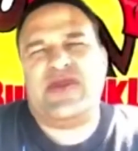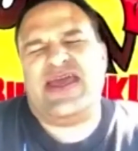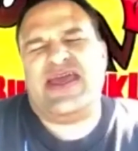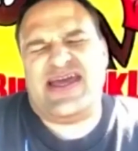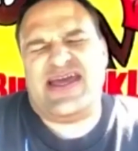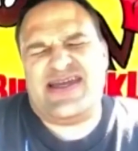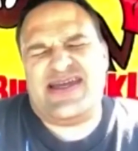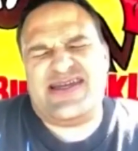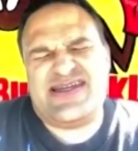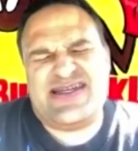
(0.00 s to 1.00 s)
and
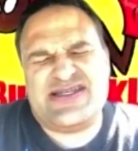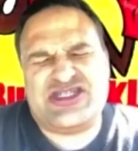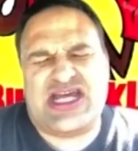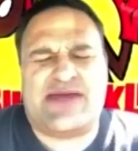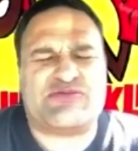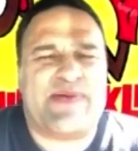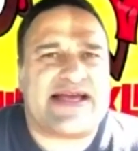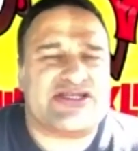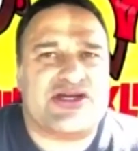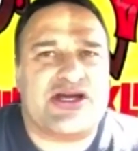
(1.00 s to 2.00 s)
James
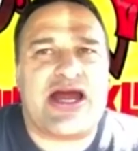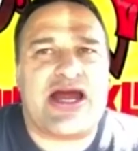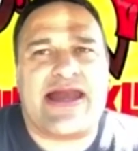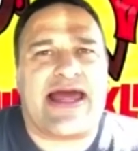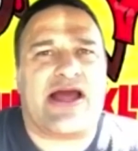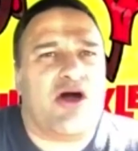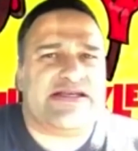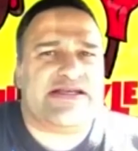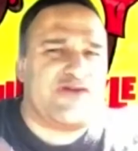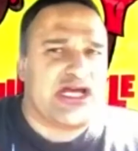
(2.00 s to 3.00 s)
Baxter and like all these
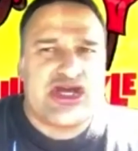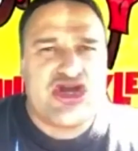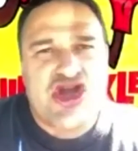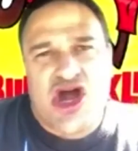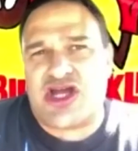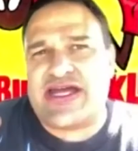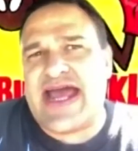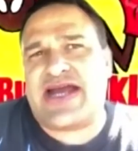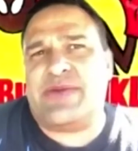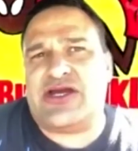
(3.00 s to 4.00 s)
fucking gnarly
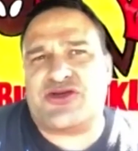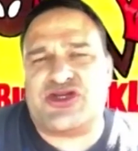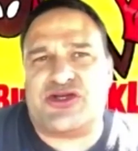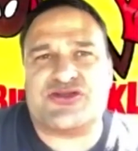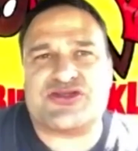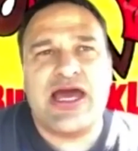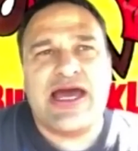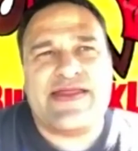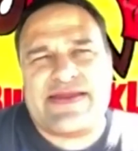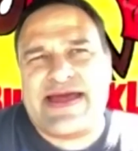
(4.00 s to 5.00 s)
animator dudes.
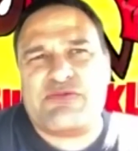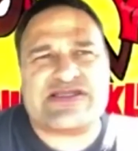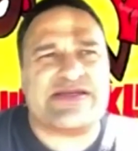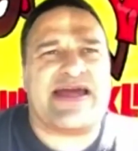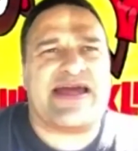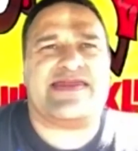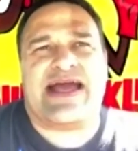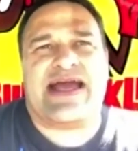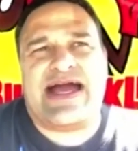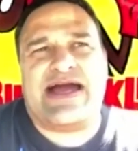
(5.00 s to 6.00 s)
That wasn't my
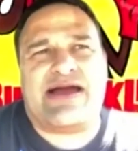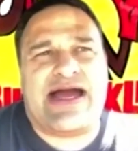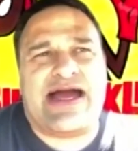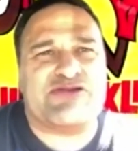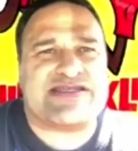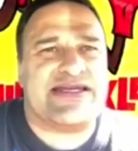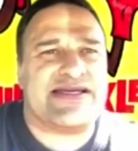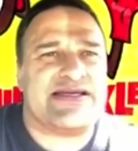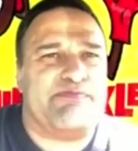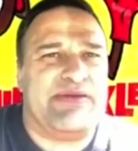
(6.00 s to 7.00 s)
thing. I was
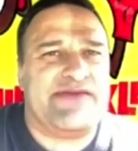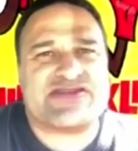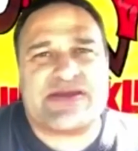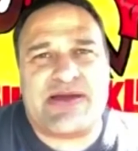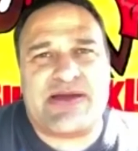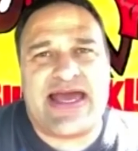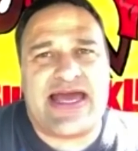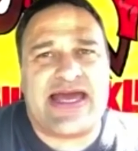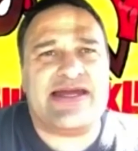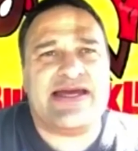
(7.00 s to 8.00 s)
into Beavis and
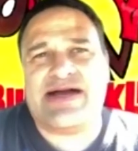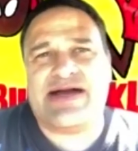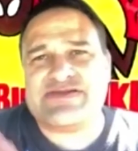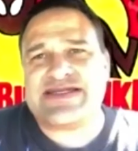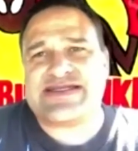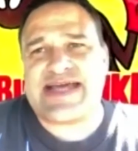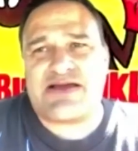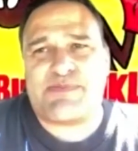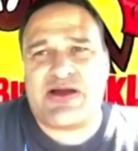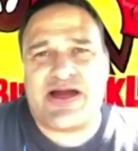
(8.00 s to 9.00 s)
Butthead. I was into
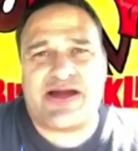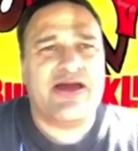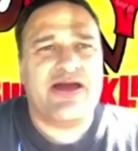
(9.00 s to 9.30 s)
South Park.